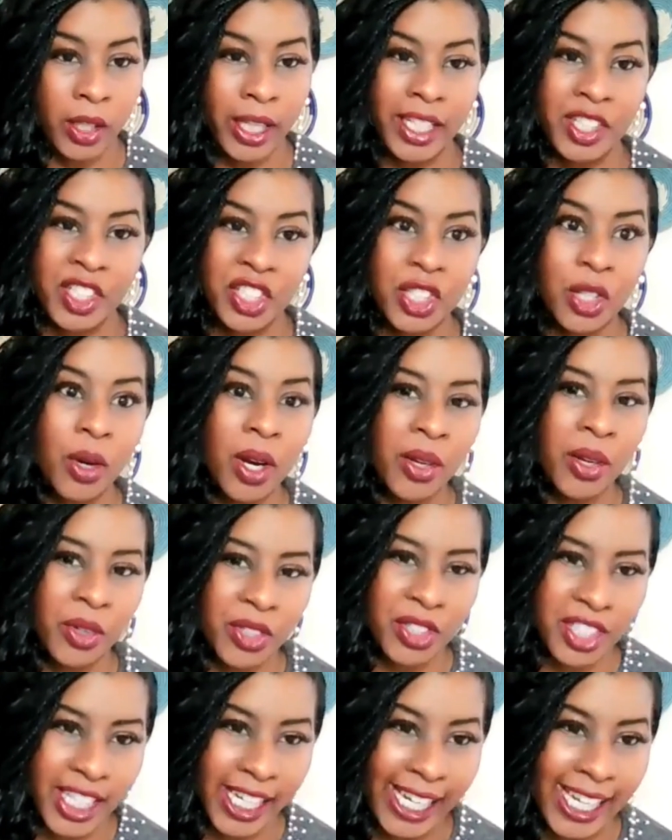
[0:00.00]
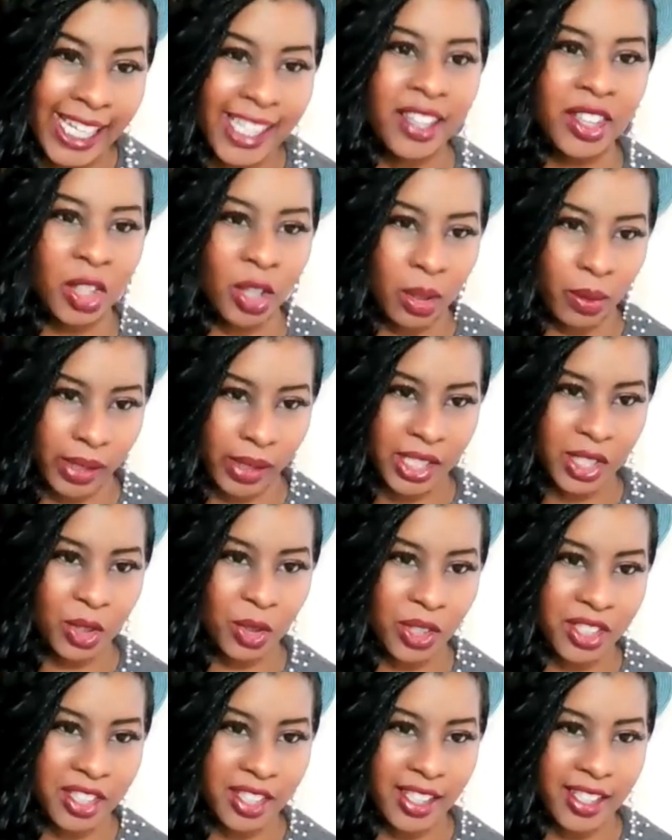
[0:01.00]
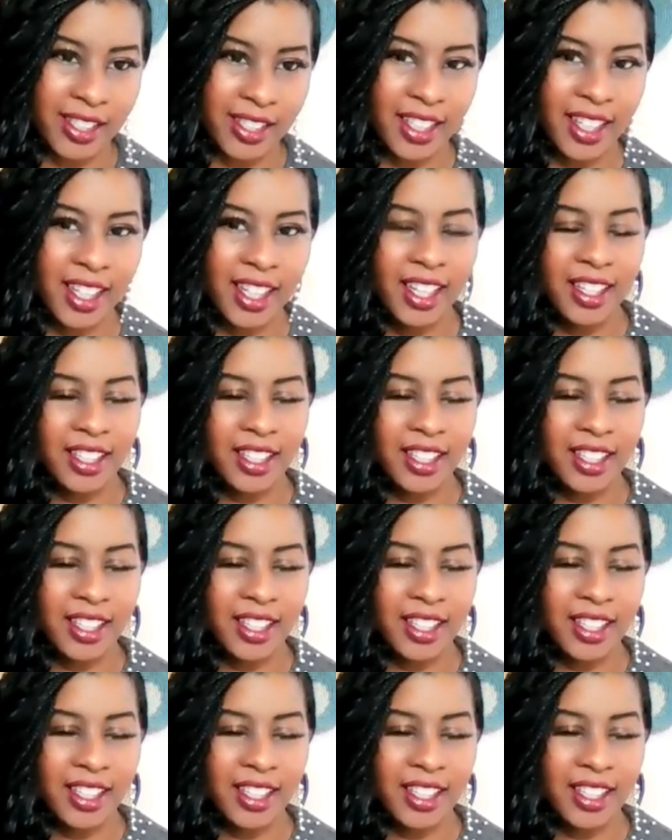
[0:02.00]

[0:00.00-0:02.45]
or they just don't understand that there are resources.